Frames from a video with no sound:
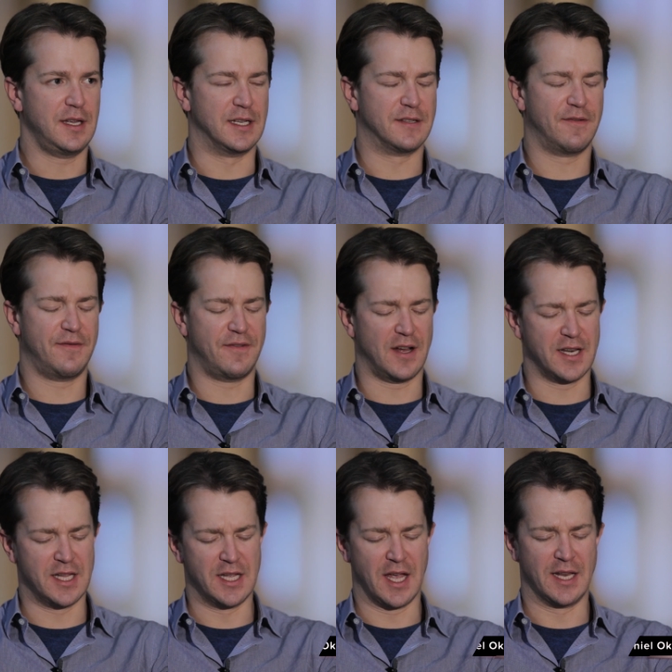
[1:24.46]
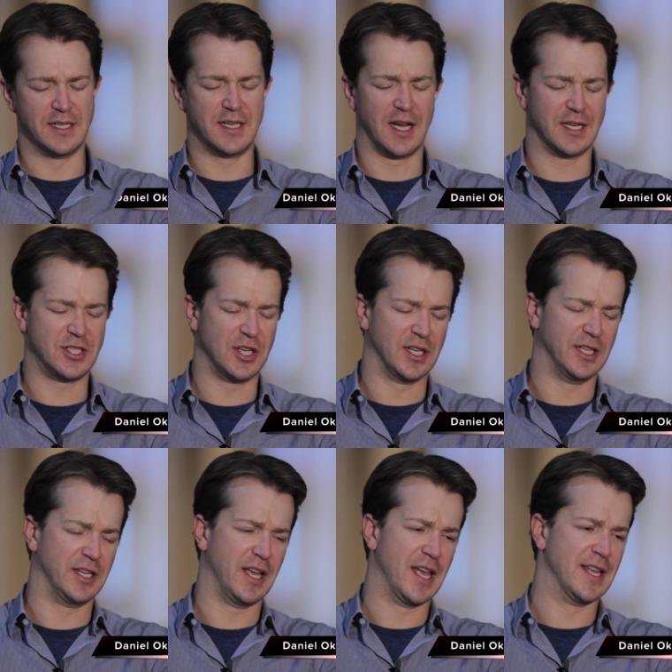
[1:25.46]
It's funny and
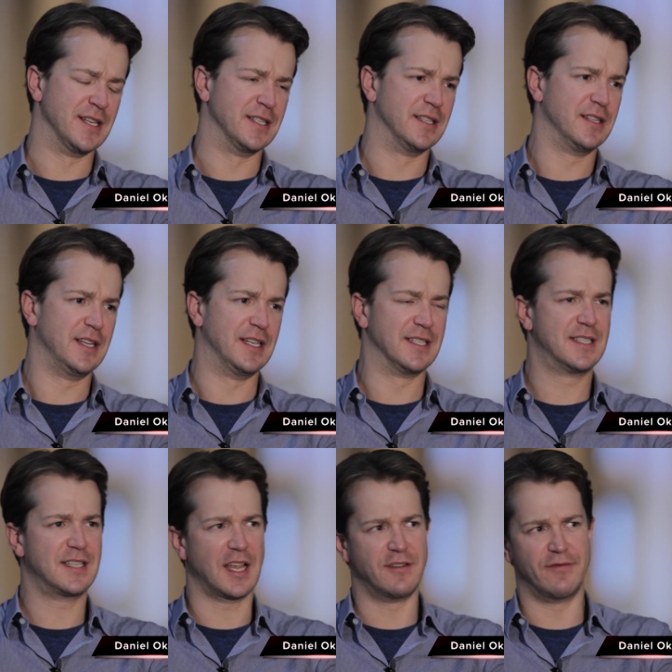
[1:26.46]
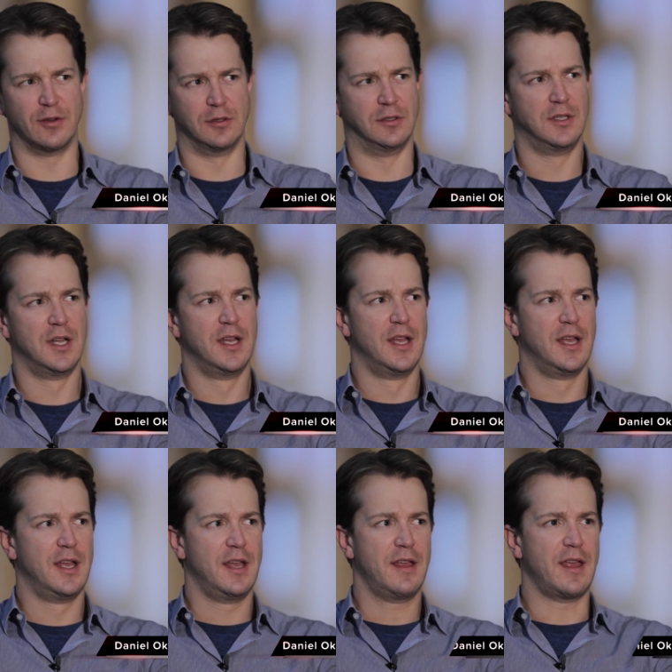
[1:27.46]
touching and insightful,
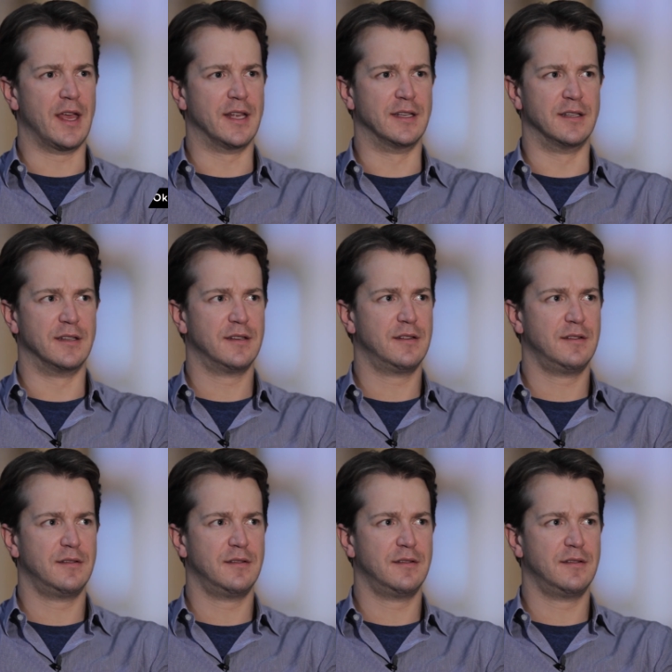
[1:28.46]
and